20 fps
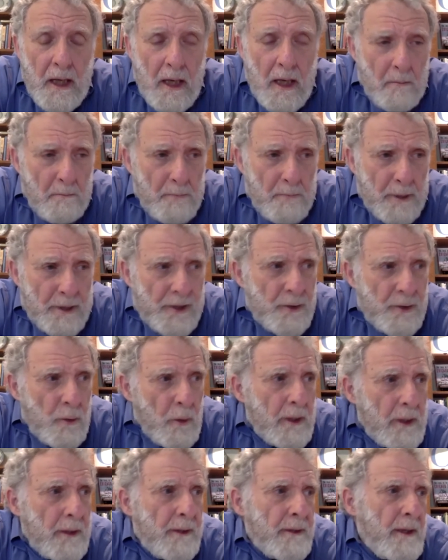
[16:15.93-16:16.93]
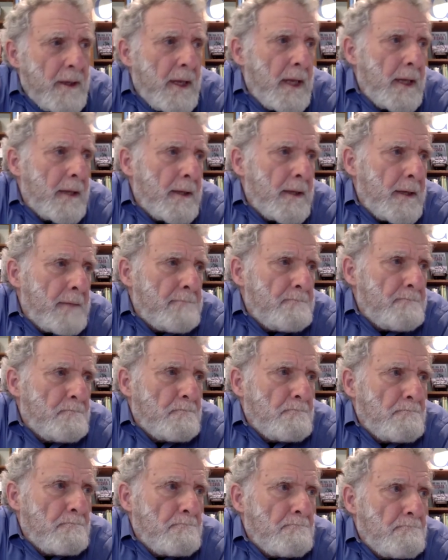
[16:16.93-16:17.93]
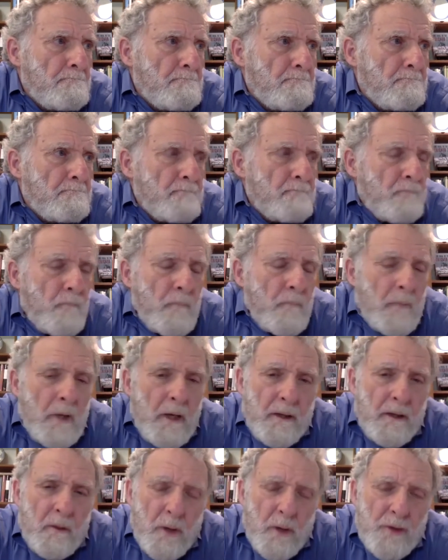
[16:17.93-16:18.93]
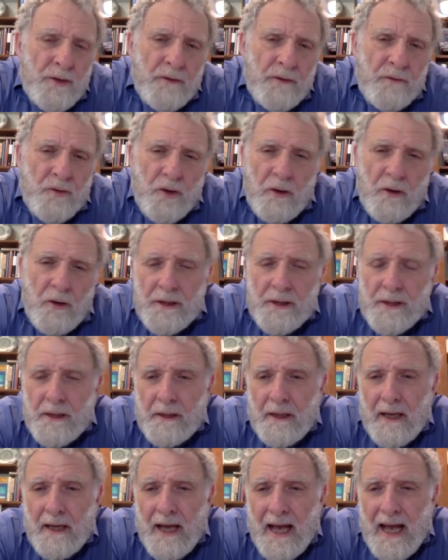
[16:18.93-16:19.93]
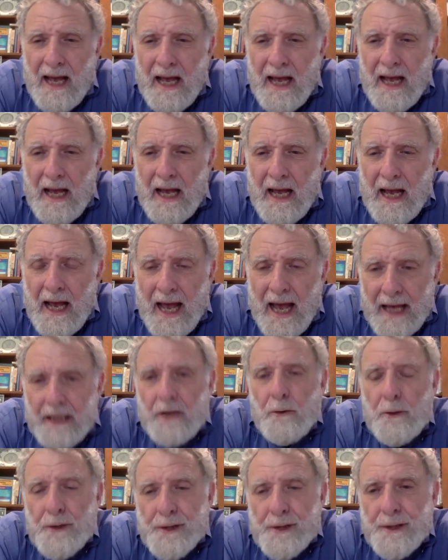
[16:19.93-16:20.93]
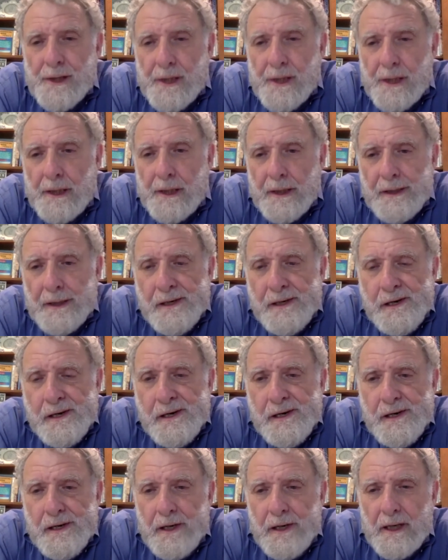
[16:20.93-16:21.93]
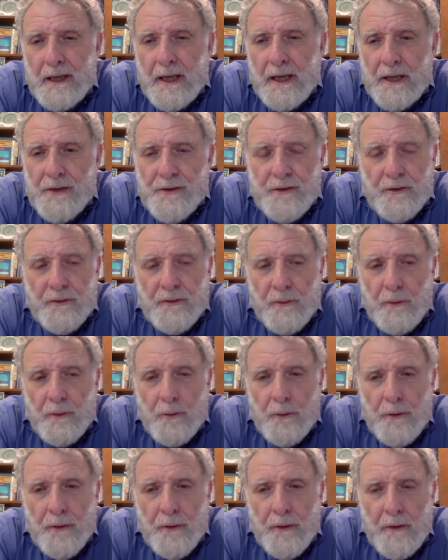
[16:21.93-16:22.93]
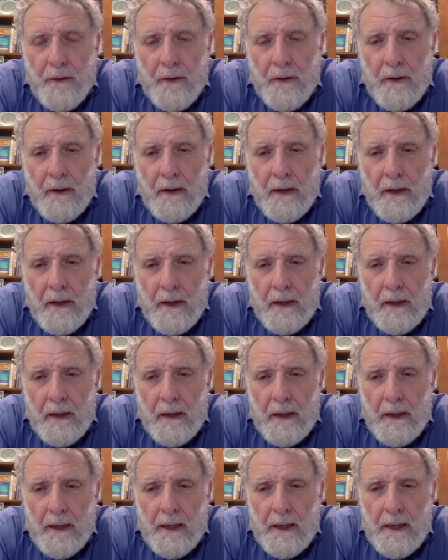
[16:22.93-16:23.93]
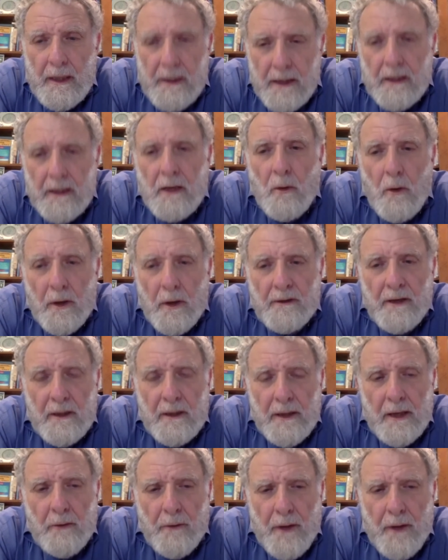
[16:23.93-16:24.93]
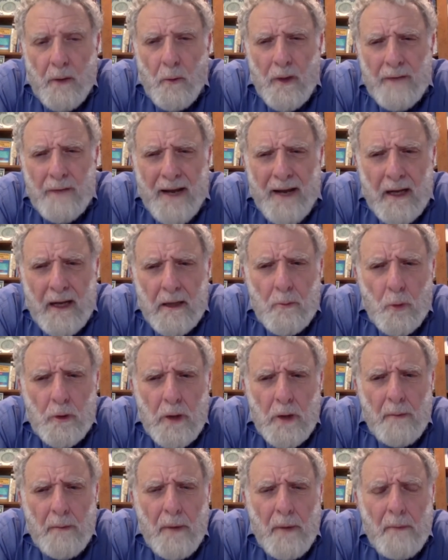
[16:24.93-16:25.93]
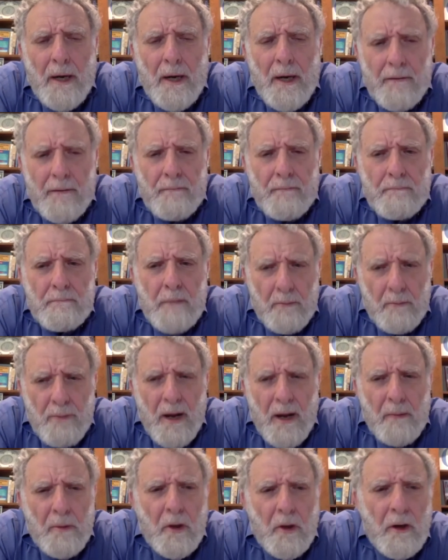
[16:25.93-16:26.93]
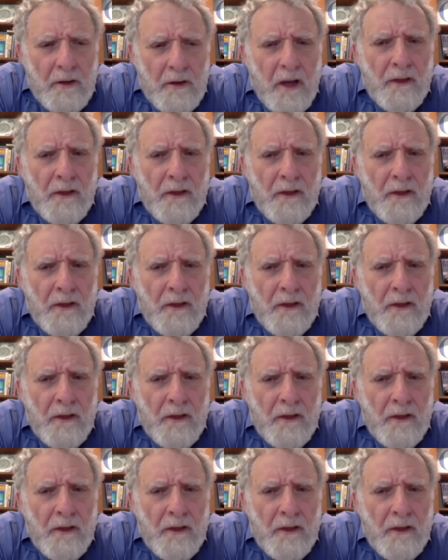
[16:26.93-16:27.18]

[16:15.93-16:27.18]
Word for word: But Sorkin saying that it's a question of journalistic accuracy against the truth. He did go on to say later at the end, well, if I had a little more time, I might have, I probably could have done